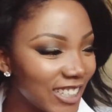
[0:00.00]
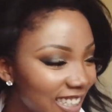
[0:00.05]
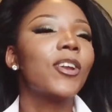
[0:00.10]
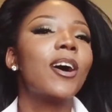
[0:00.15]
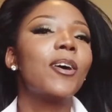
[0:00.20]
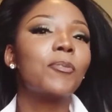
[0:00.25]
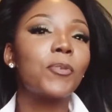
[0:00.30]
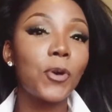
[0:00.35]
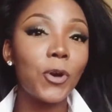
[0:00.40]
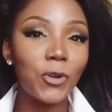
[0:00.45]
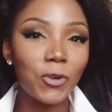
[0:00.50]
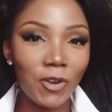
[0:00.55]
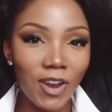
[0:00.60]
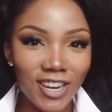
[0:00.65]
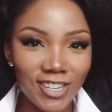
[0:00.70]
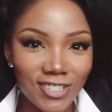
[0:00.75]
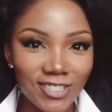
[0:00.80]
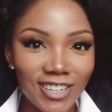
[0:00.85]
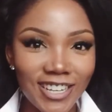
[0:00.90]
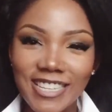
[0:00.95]
know how road
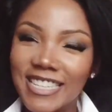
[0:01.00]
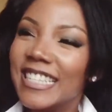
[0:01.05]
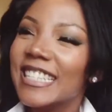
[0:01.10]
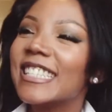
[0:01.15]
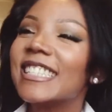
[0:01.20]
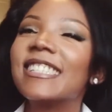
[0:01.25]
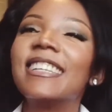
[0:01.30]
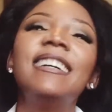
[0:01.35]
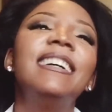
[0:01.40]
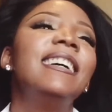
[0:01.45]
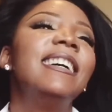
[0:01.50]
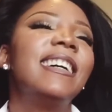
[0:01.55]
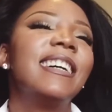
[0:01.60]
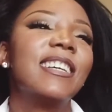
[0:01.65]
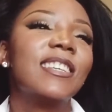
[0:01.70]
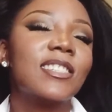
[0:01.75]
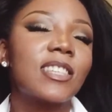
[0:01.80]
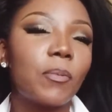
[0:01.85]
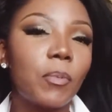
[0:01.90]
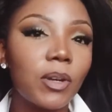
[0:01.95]
rage is.
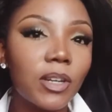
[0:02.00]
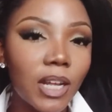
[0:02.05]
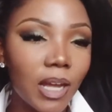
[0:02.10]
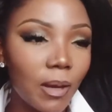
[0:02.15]
Someone